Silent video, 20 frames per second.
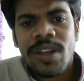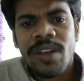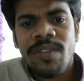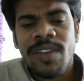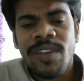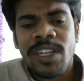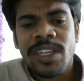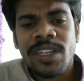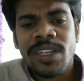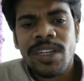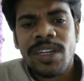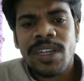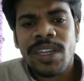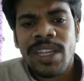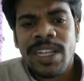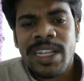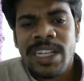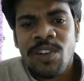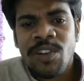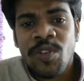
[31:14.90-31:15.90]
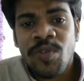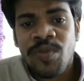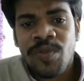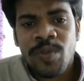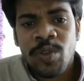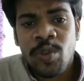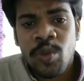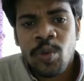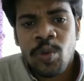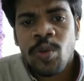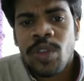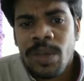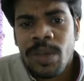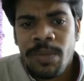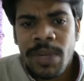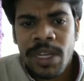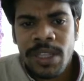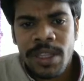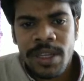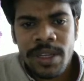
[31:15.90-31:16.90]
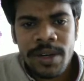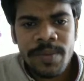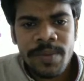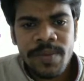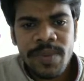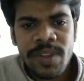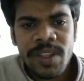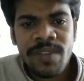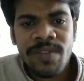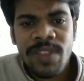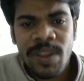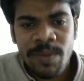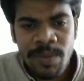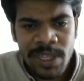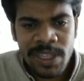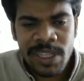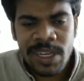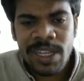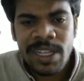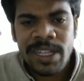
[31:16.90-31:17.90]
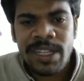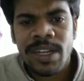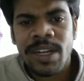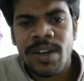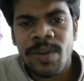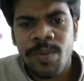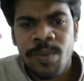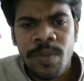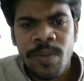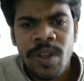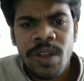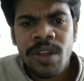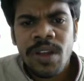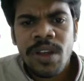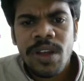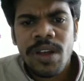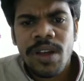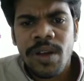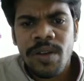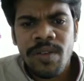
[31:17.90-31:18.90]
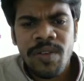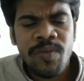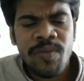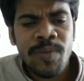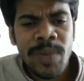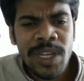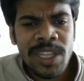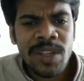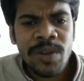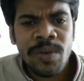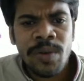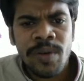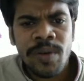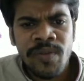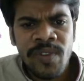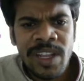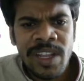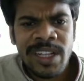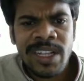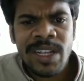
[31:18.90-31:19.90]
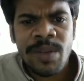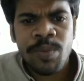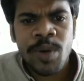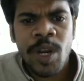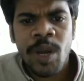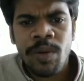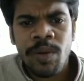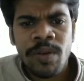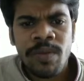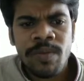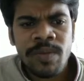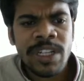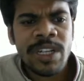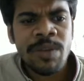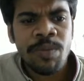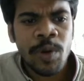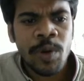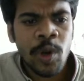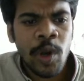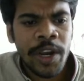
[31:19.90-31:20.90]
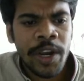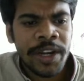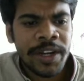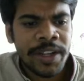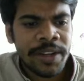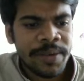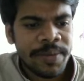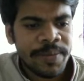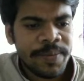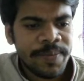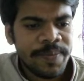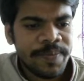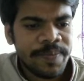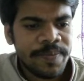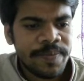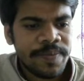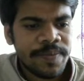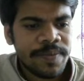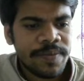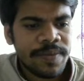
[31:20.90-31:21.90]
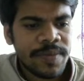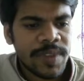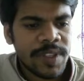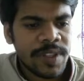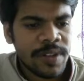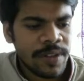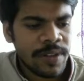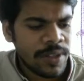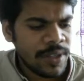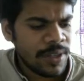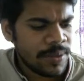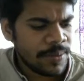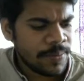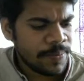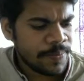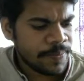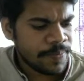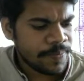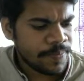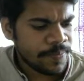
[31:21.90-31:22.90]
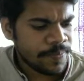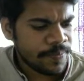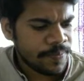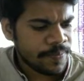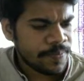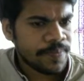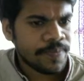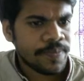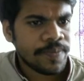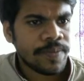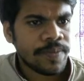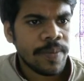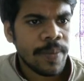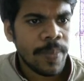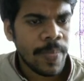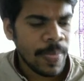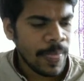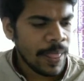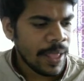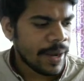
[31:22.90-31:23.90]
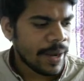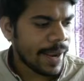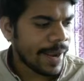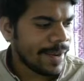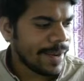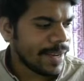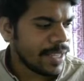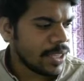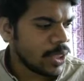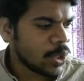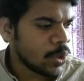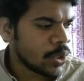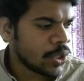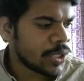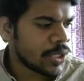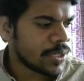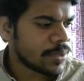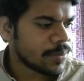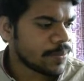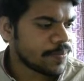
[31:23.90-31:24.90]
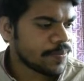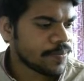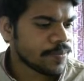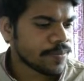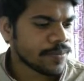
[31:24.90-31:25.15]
which received through the mother. If the mother is if mother face a problem, simple goiter. Okay. 19th question.